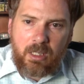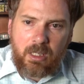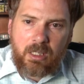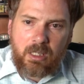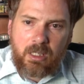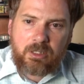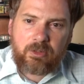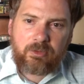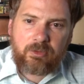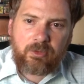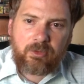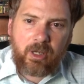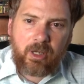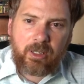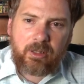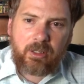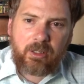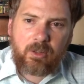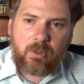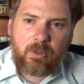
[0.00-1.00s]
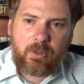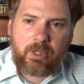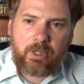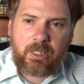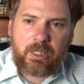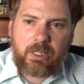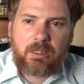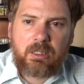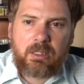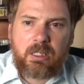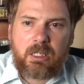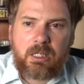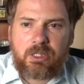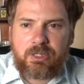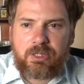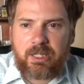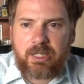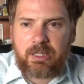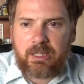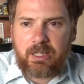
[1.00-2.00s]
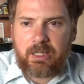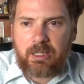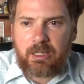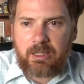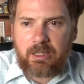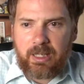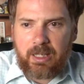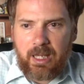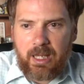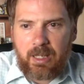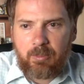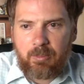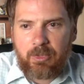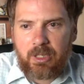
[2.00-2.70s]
To find the coin, she lit a lamp